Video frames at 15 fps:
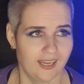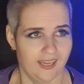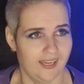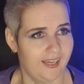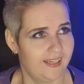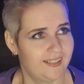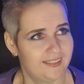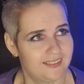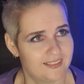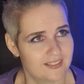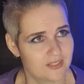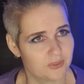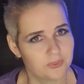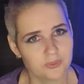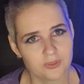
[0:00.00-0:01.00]
and
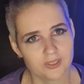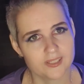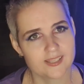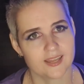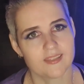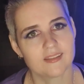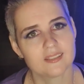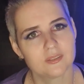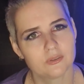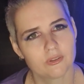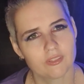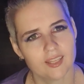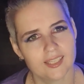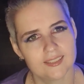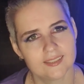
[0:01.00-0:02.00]
all those other little
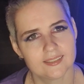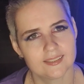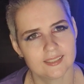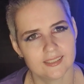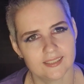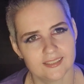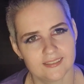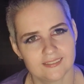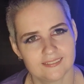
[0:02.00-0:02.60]
things that